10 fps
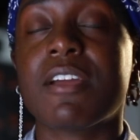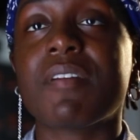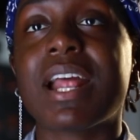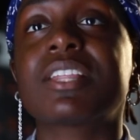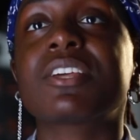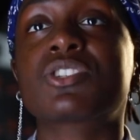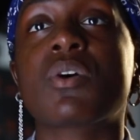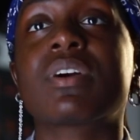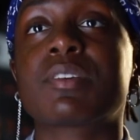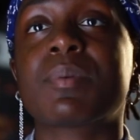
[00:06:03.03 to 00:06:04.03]
if anything's
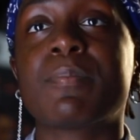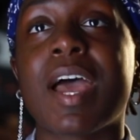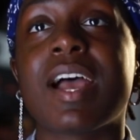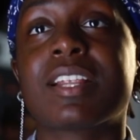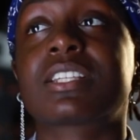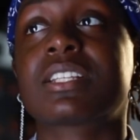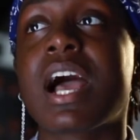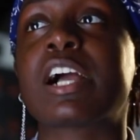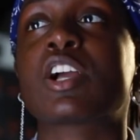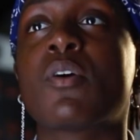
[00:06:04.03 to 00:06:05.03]
going to be bad, it's
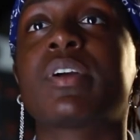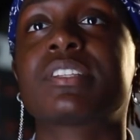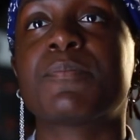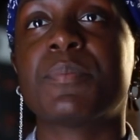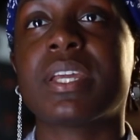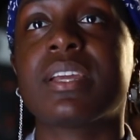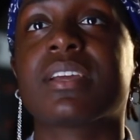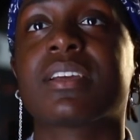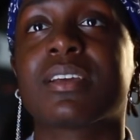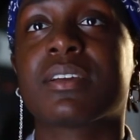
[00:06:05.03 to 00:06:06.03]
not going to be
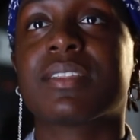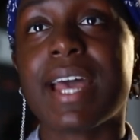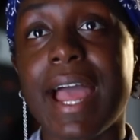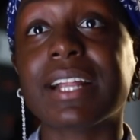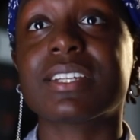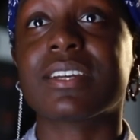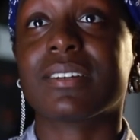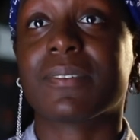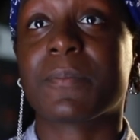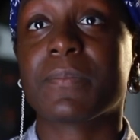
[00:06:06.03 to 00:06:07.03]
the acting,
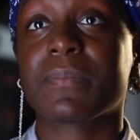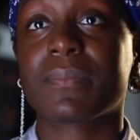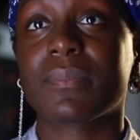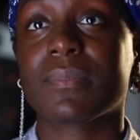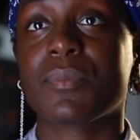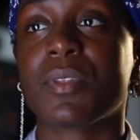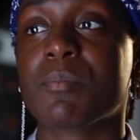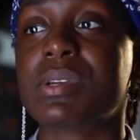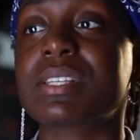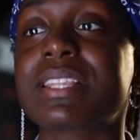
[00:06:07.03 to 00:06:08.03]

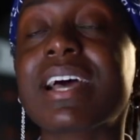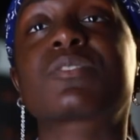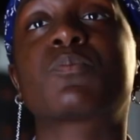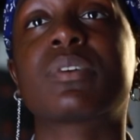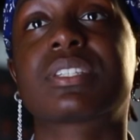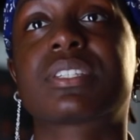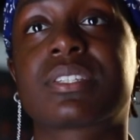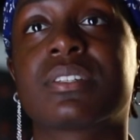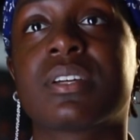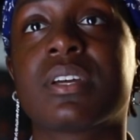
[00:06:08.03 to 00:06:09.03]
because that's going
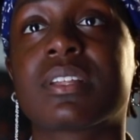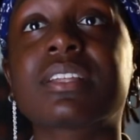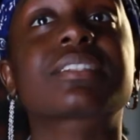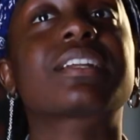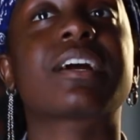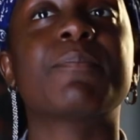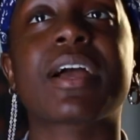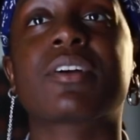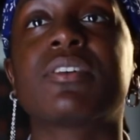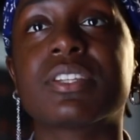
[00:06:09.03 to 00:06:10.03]
to come
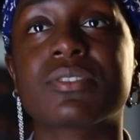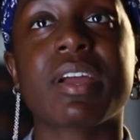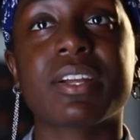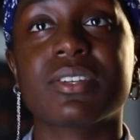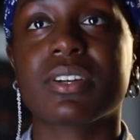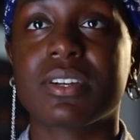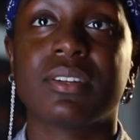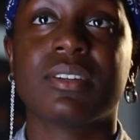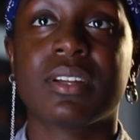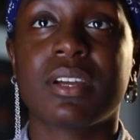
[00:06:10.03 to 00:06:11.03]
back on the director.
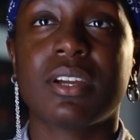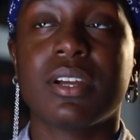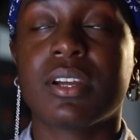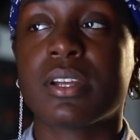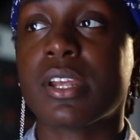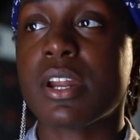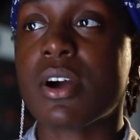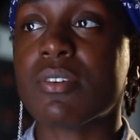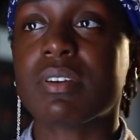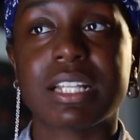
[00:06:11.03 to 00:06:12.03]
You
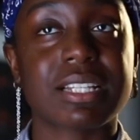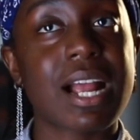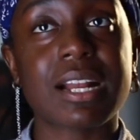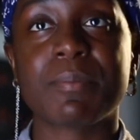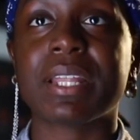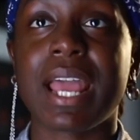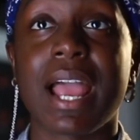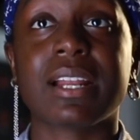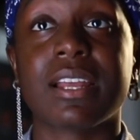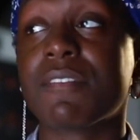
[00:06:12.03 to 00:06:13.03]
know, it's not going to be the
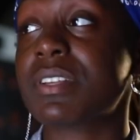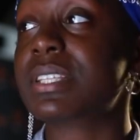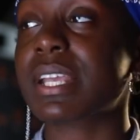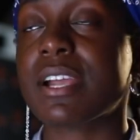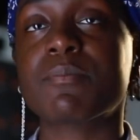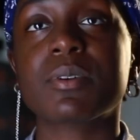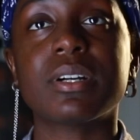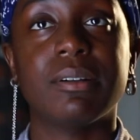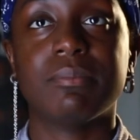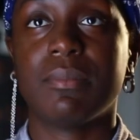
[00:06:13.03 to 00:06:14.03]
acting. If it's the
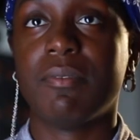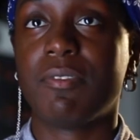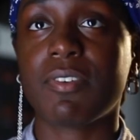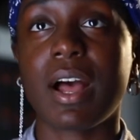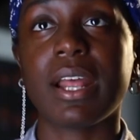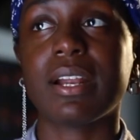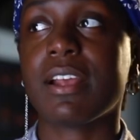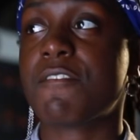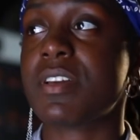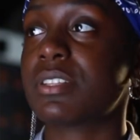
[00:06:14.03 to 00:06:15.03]
camera, fine.
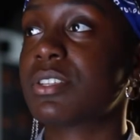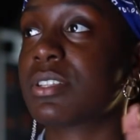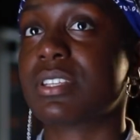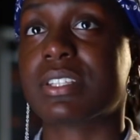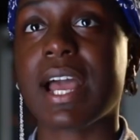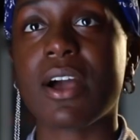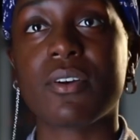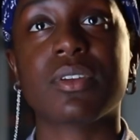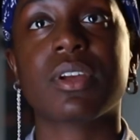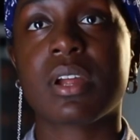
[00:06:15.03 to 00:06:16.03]
If it's the
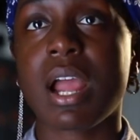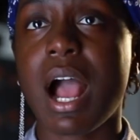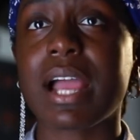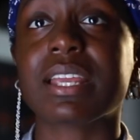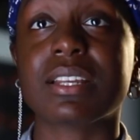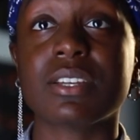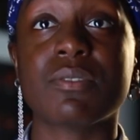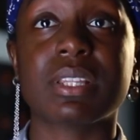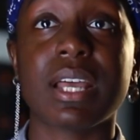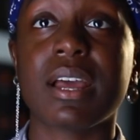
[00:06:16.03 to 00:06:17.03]
sound, I can deal
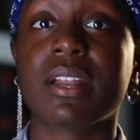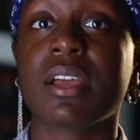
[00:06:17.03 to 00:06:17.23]
with it.